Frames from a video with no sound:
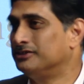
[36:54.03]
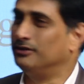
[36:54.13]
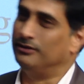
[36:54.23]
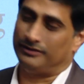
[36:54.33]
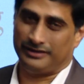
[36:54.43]

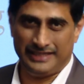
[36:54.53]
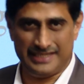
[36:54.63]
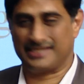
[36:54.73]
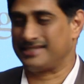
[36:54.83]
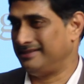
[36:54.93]
So
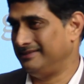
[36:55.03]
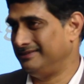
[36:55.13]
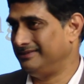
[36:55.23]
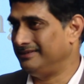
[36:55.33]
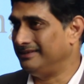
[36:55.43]
yes,
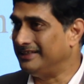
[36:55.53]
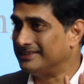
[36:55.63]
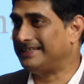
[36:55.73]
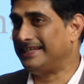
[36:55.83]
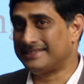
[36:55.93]

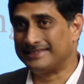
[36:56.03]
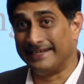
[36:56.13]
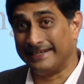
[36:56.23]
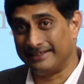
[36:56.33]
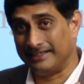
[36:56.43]
these days
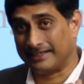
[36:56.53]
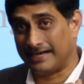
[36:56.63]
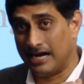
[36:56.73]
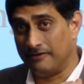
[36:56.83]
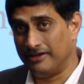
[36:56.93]
the
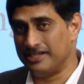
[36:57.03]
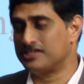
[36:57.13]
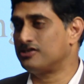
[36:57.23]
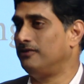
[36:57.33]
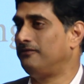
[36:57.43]

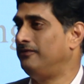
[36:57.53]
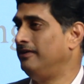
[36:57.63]
confidence of